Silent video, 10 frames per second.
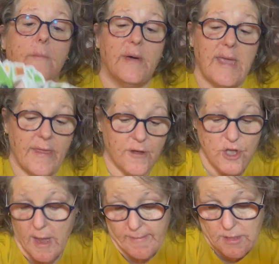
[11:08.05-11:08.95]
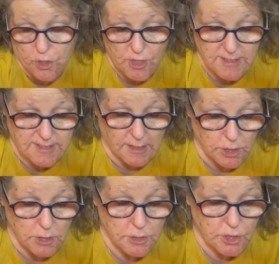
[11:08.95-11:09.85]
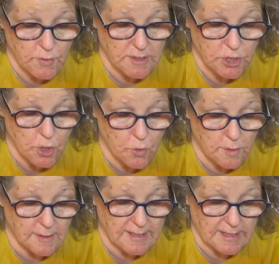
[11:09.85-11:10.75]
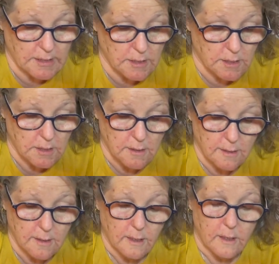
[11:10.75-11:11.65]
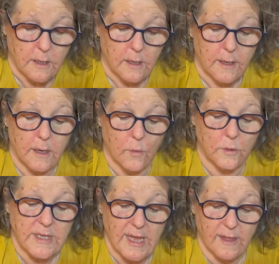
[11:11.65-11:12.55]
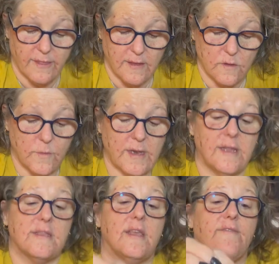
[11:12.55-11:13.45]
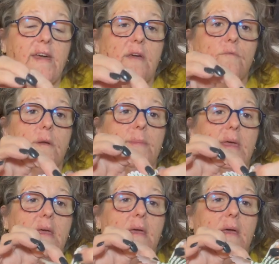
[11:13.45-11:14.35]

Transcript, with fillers: But yeah, they're, I mean, they're just stickers. You can totally, here, we'll take this one and see if I can rip it.